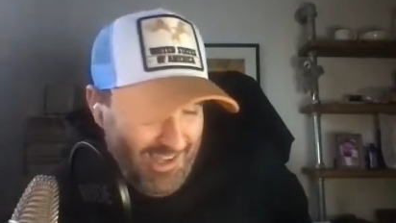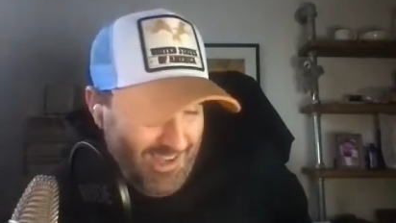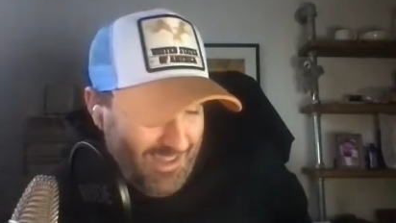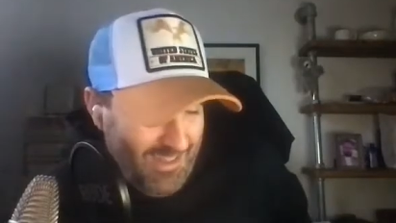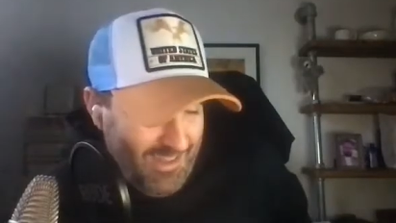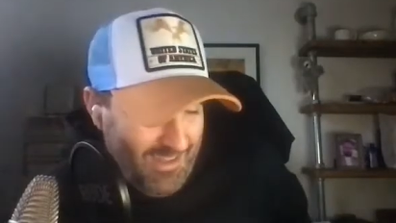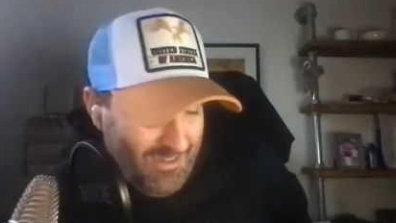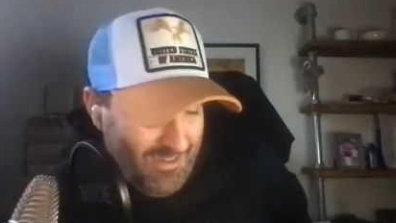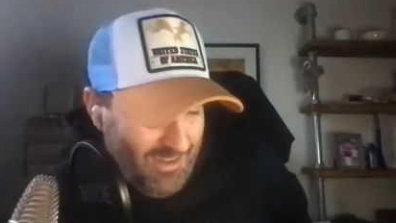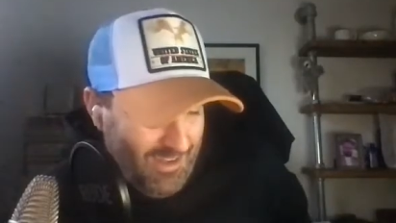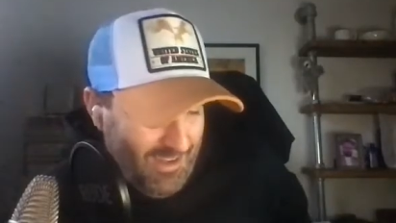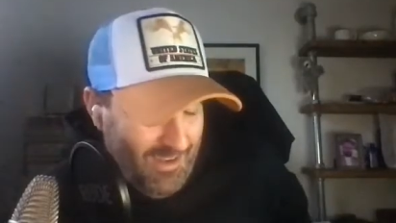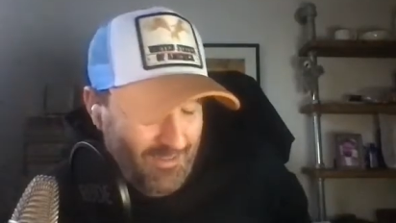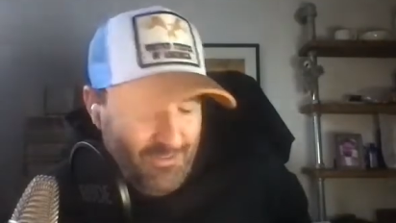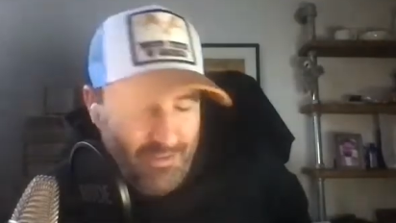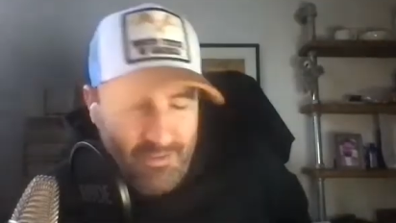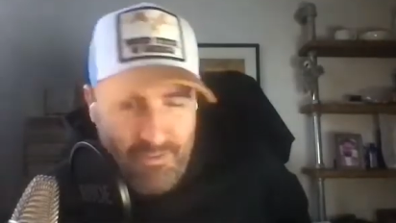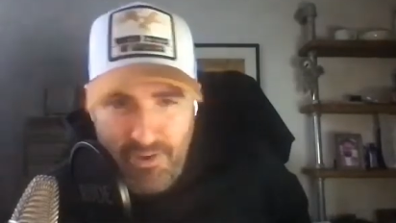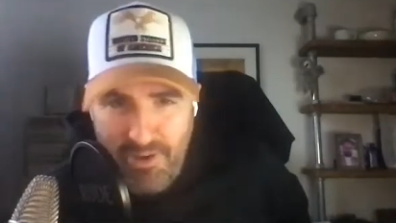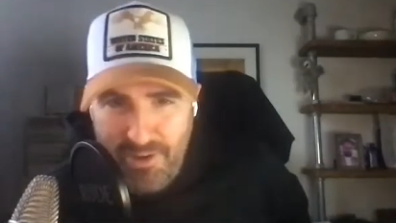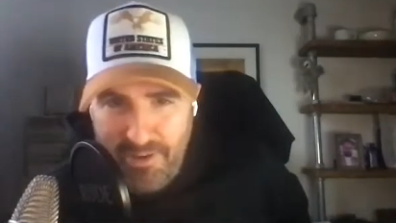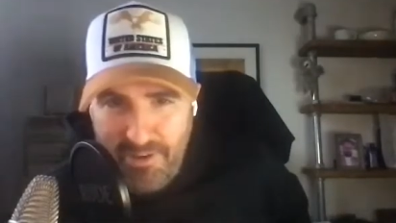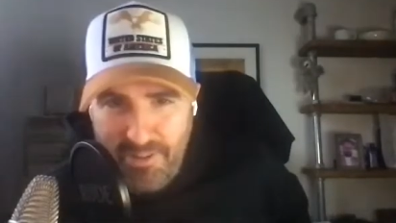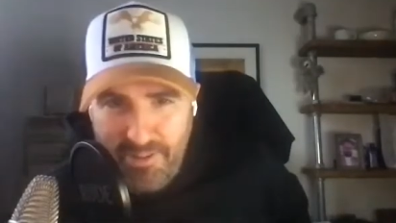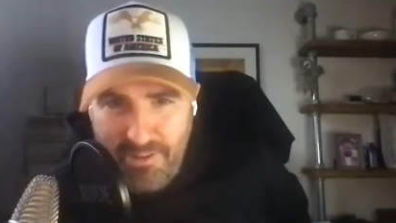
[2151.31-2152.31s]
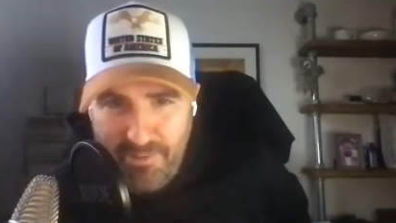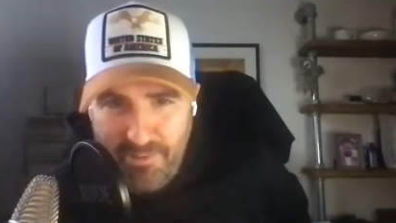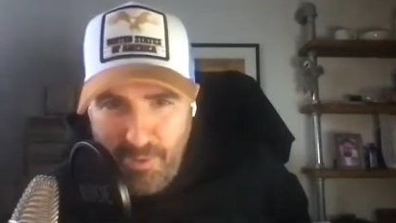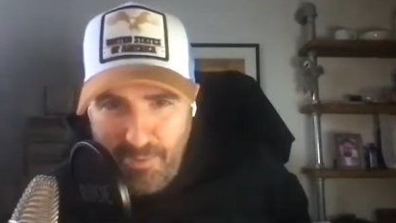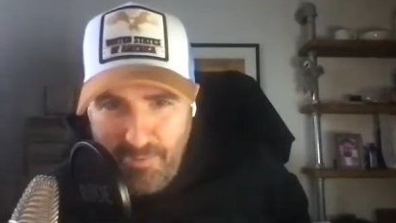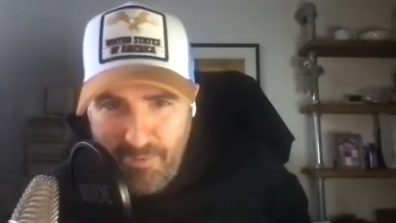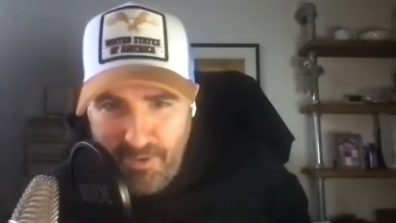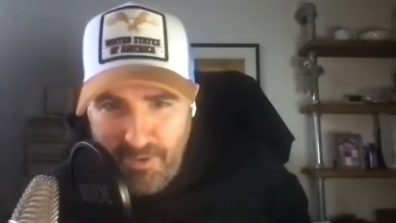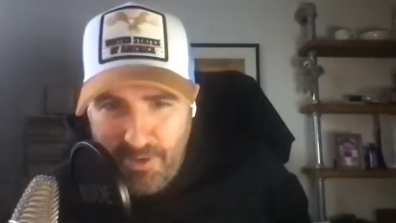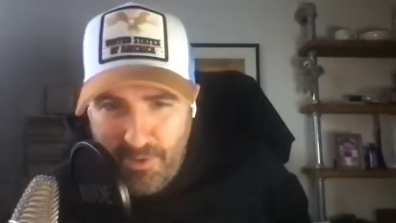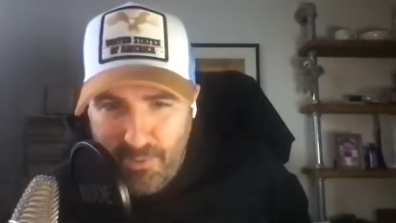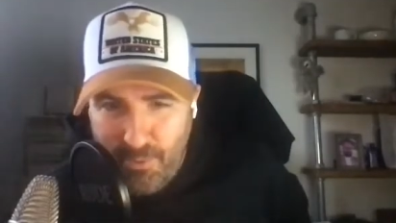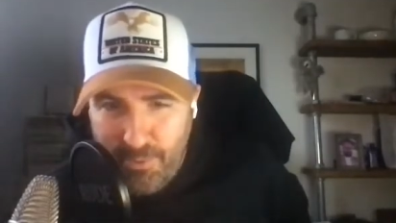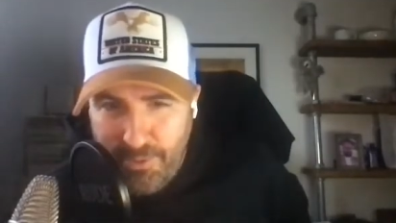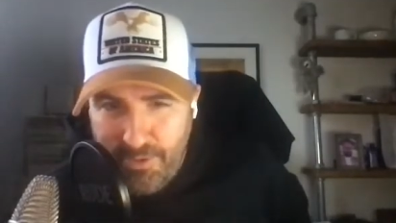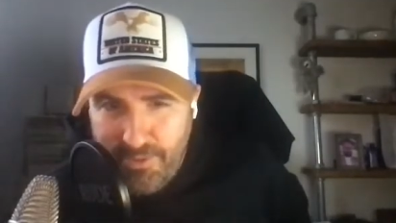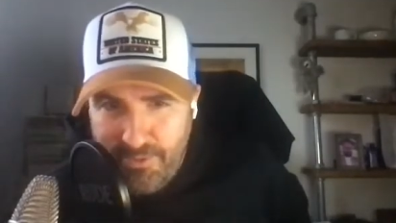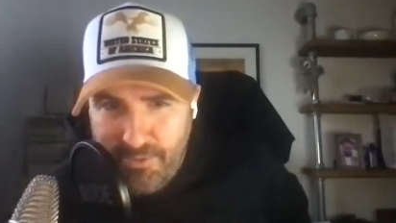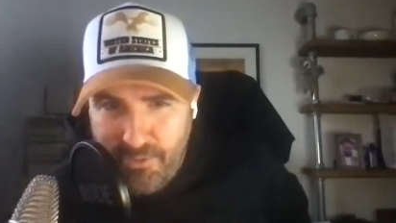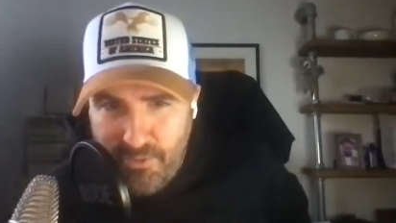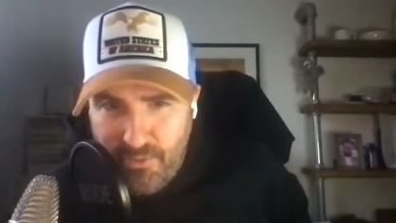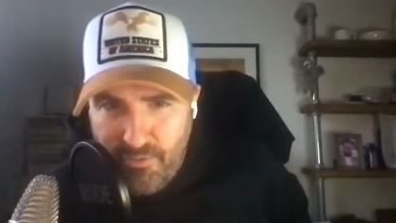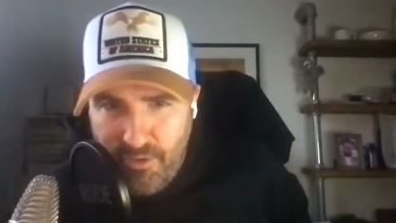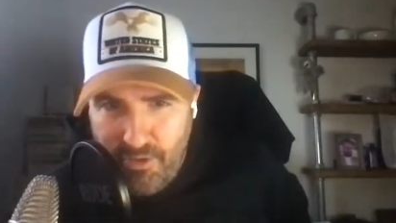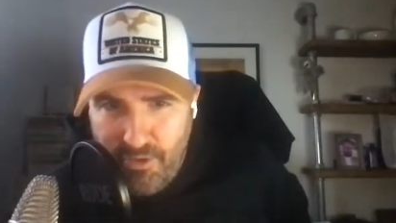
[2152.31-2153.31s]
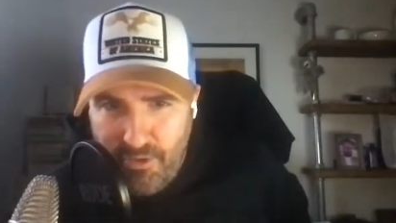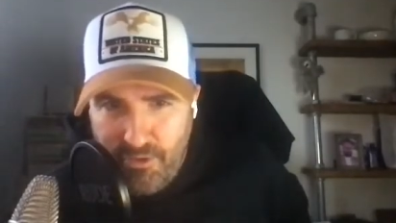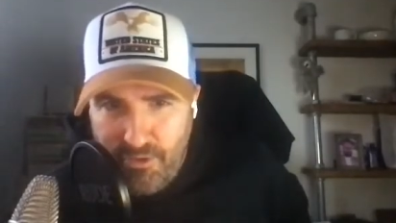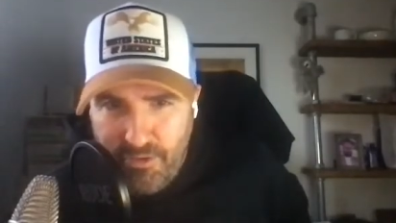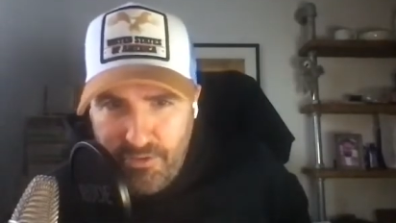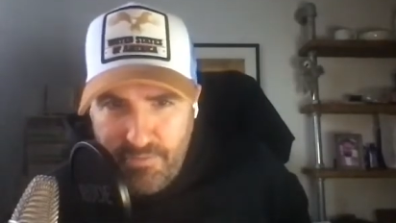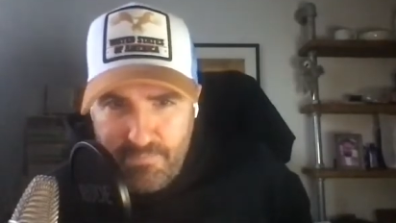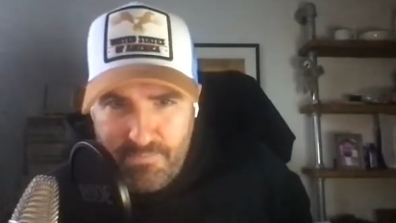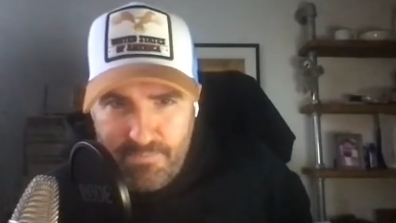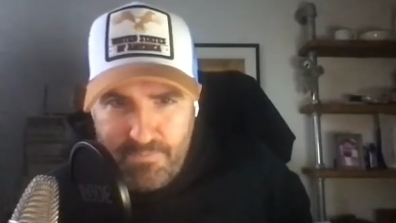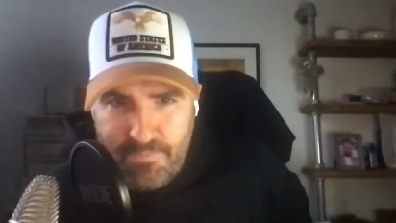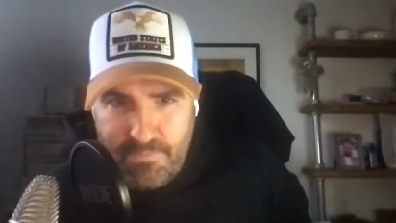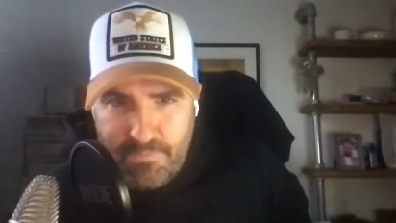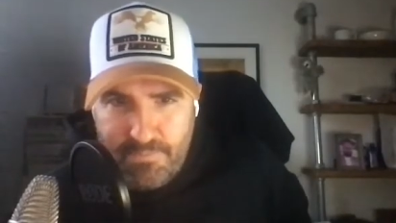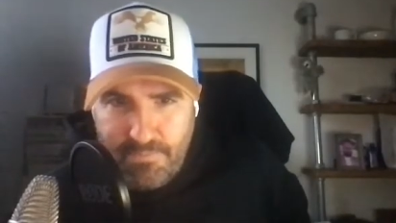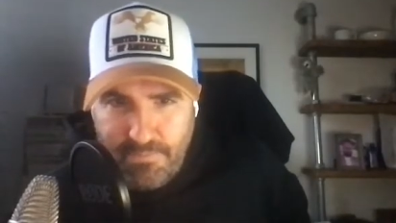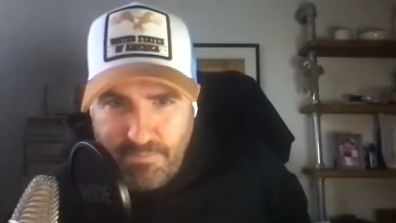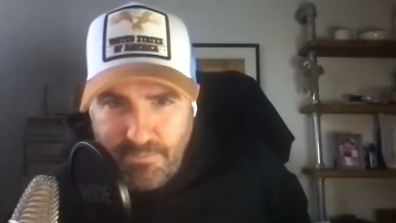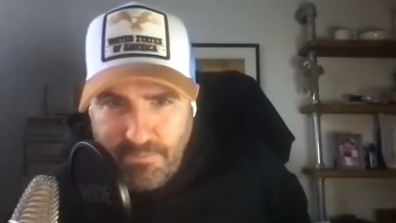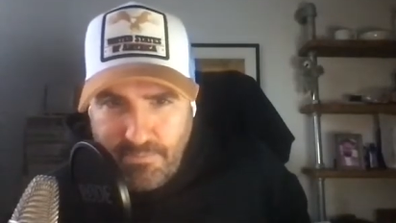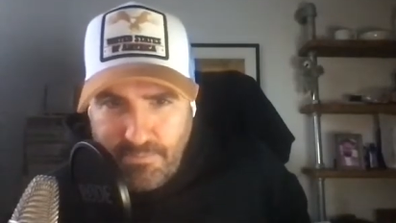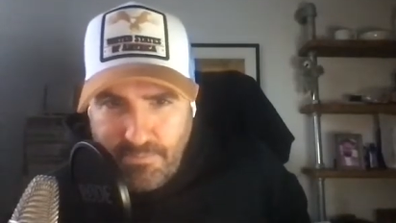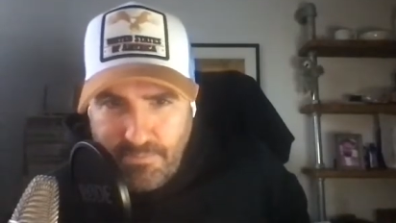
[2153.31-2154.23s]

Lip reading: Have you ever heard of this website called the Silk Road?